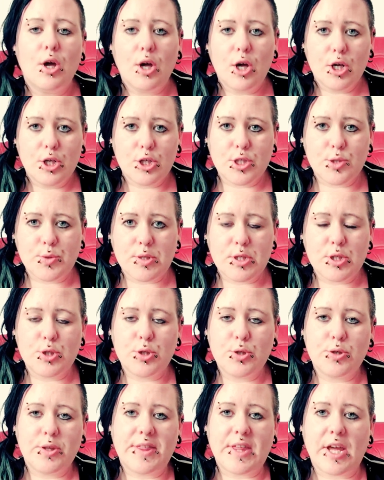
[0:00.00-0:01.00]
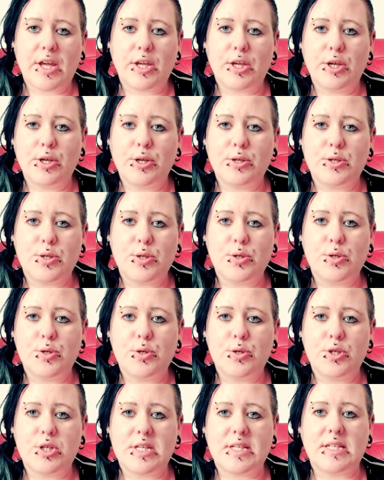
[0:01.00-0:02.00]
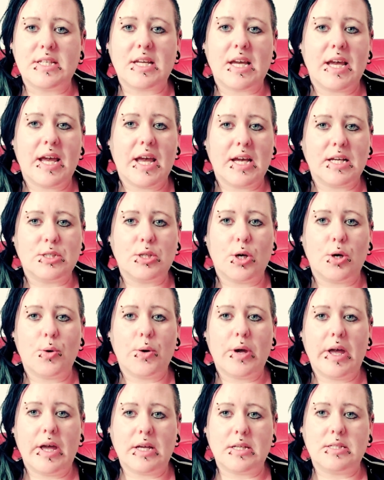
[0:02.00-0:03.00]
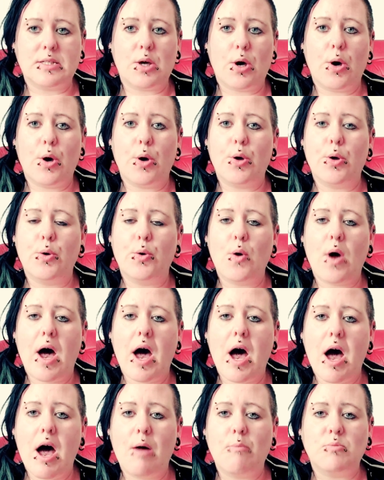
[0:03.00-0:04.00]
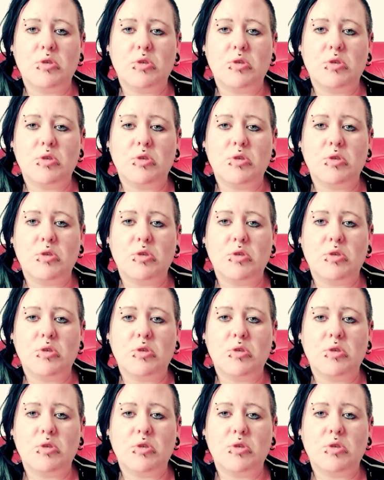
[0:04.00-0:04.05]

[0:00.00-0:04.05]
Just want to do a thank you to Jessica XOXO.